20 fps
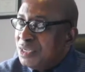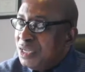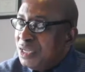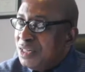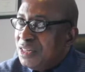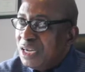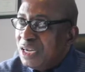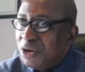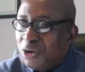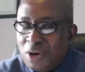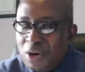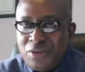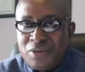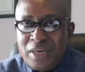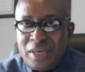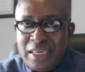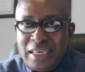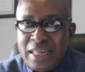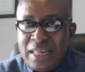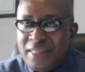And the growth
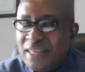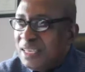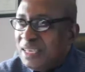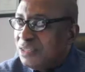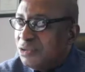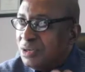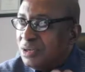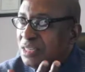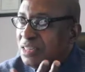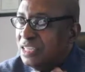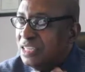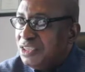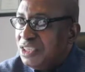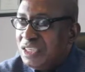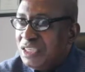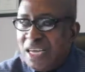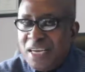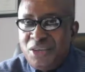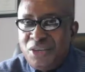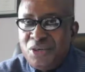rate, I think, during the
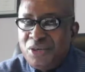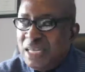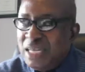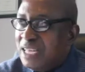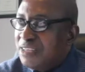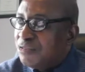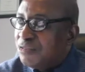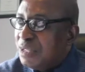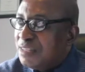GNU years